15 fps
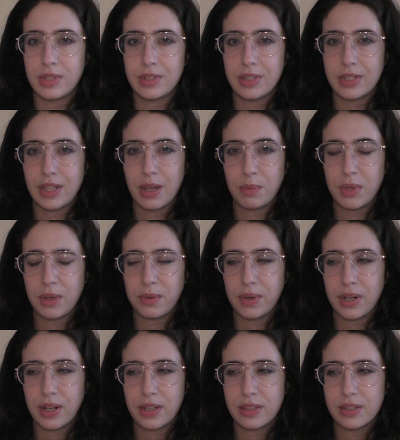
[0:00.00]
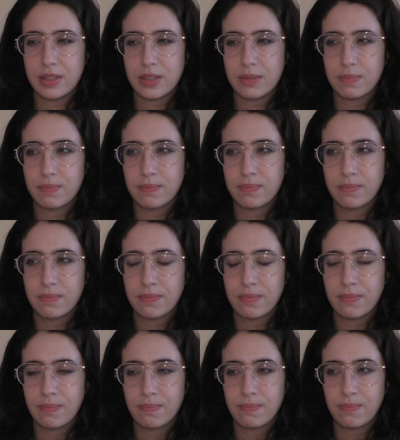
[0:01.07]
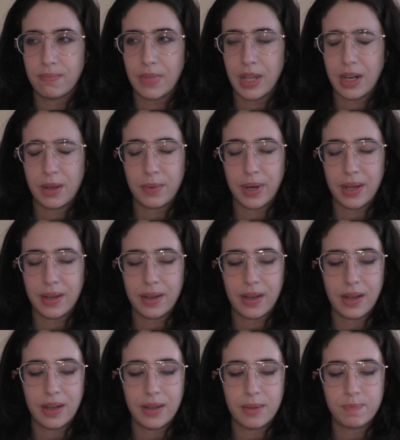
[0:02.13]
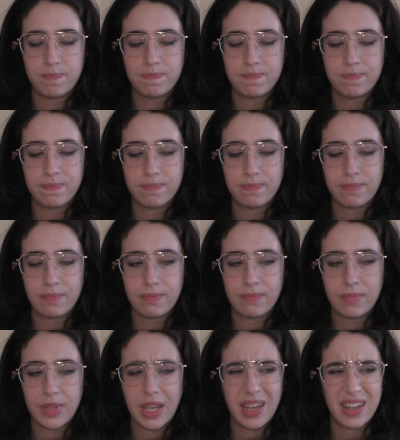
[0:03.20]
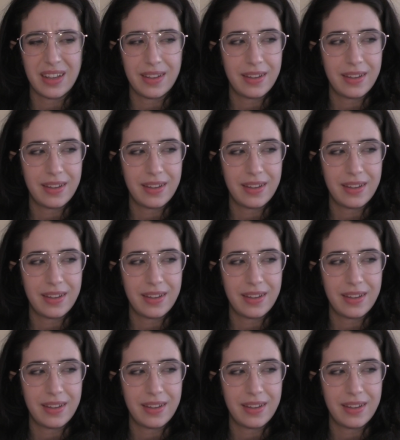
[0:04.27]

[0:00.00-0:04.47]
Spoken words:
Does that happen to anyone else? Anyway, yeah.